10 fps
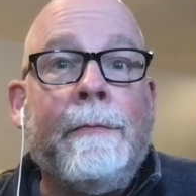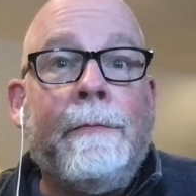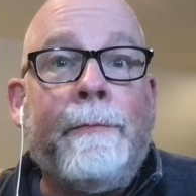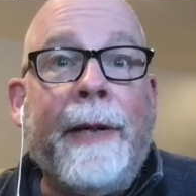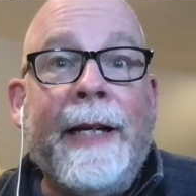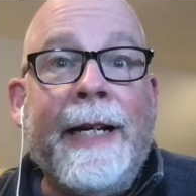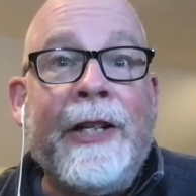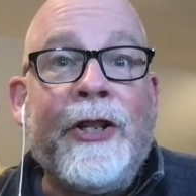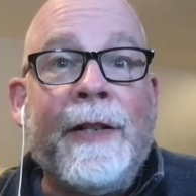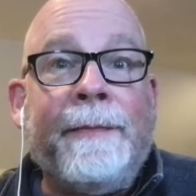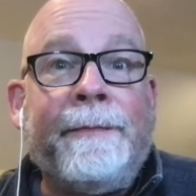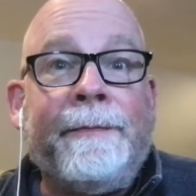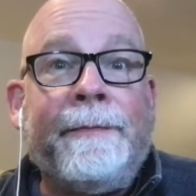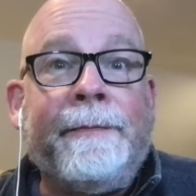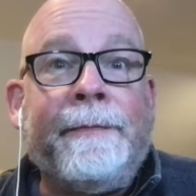Pay attention,
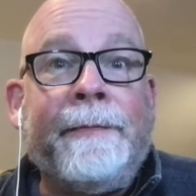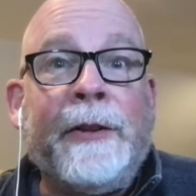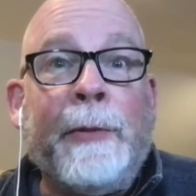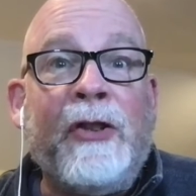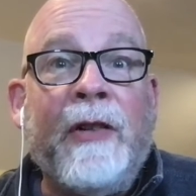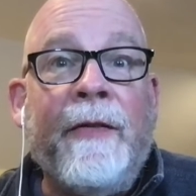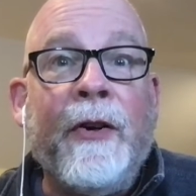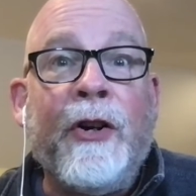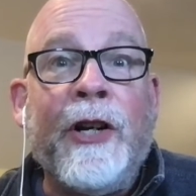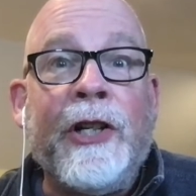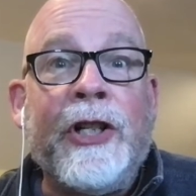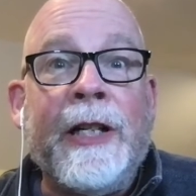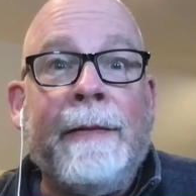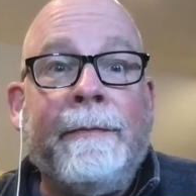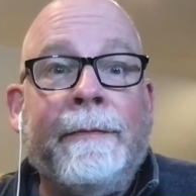especially if you're a
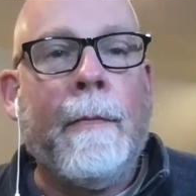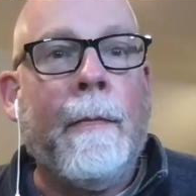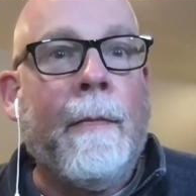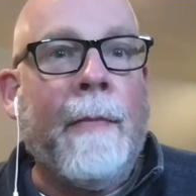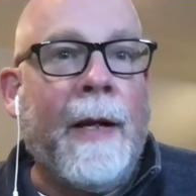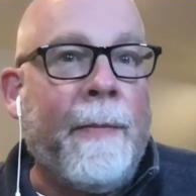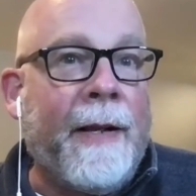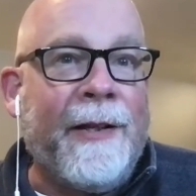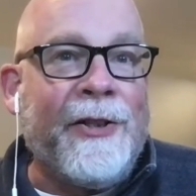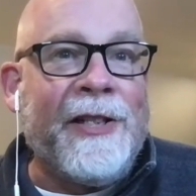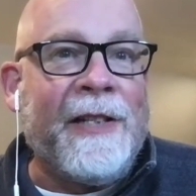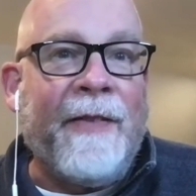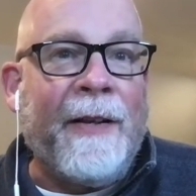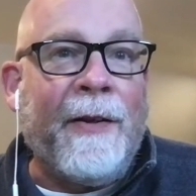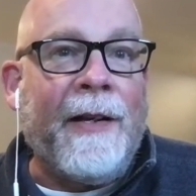Christian. My apologies if
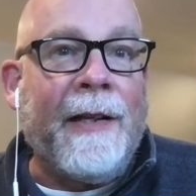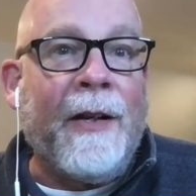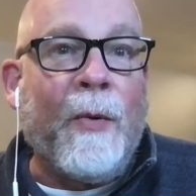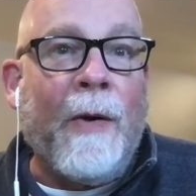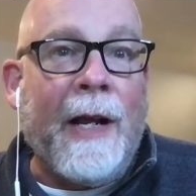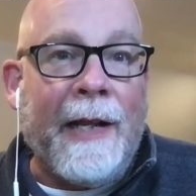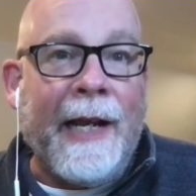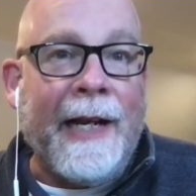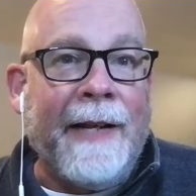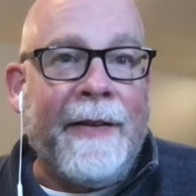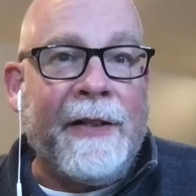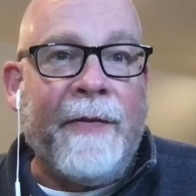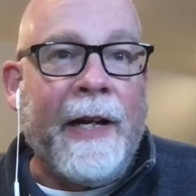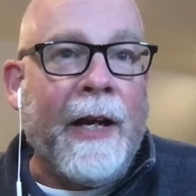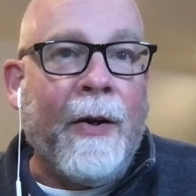I look a little wall-eyed this
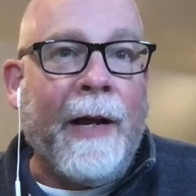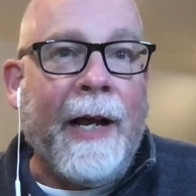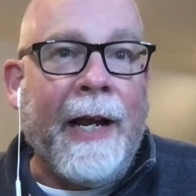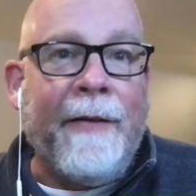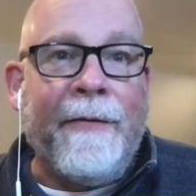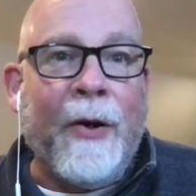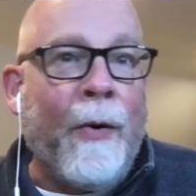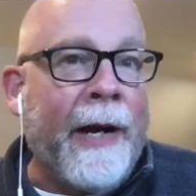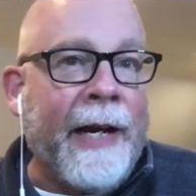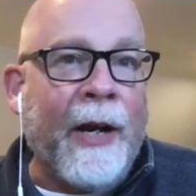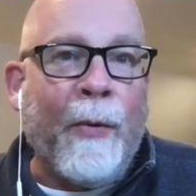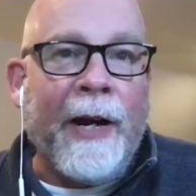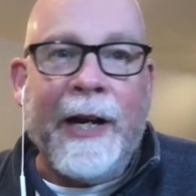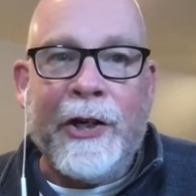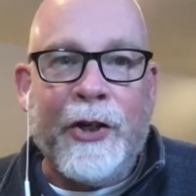video. I have no idea
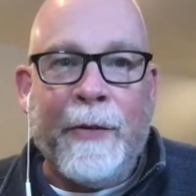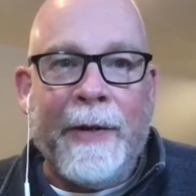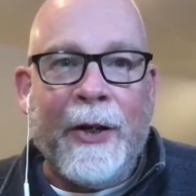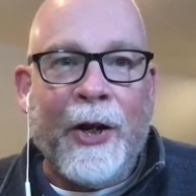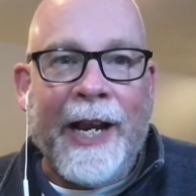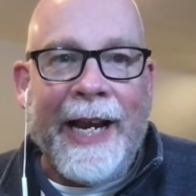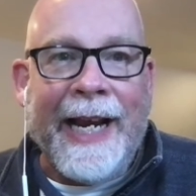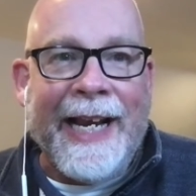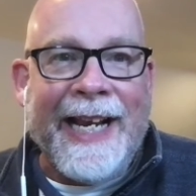where I should be looking.